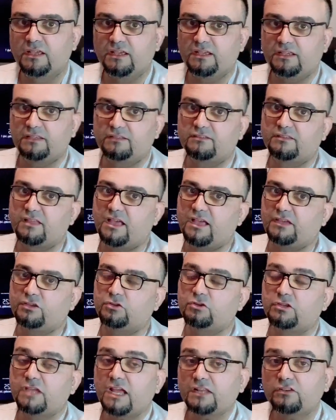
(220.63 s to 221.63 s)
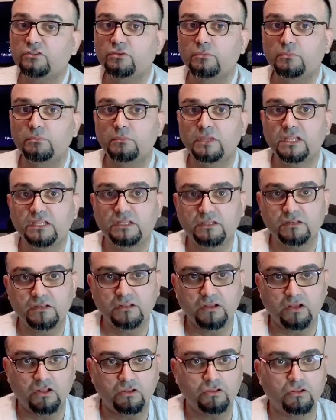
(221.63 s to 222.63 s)
is that you get to meet
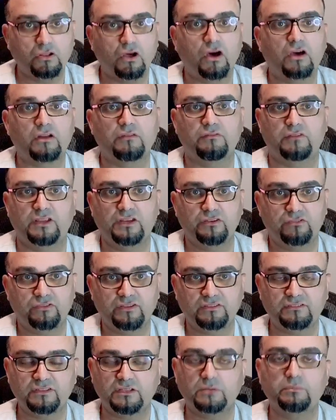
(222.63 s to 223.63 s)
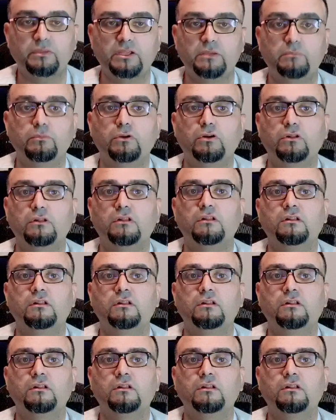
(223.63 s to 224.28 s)
a lot of interesting people,